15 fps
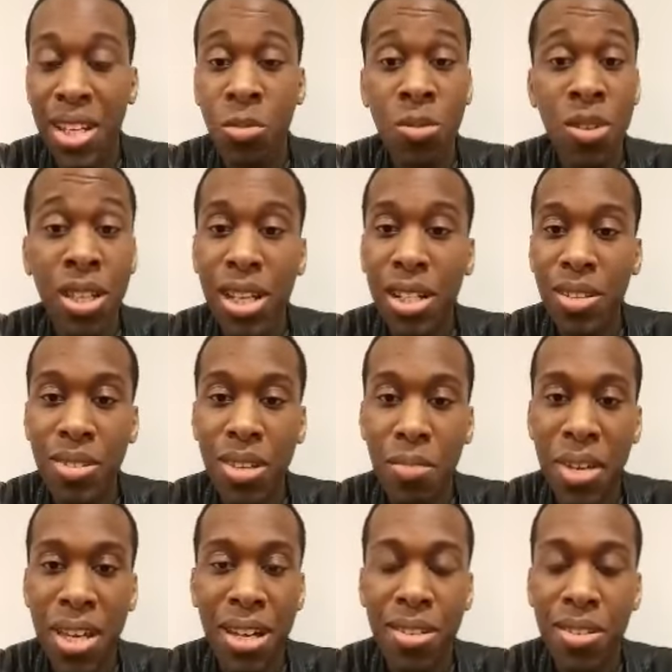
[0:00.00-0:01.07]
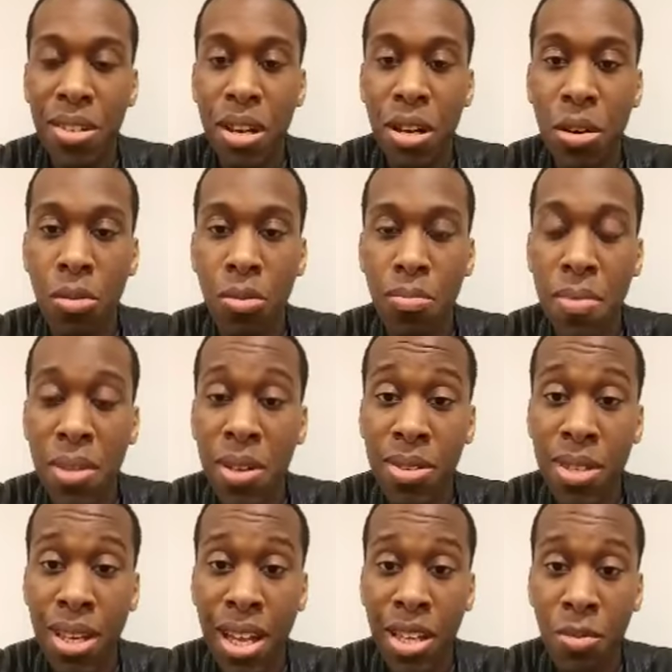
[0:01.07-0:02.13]
it's really interesting because, you know,
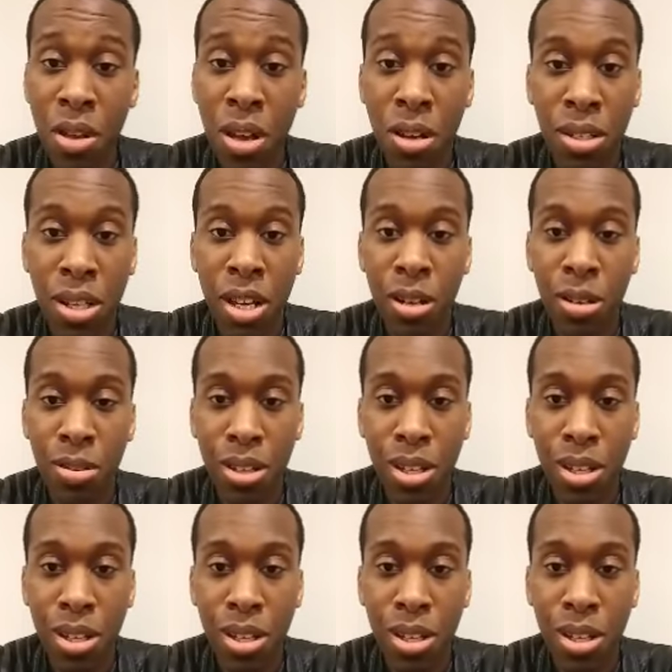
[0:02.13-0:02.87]
music, as we all know,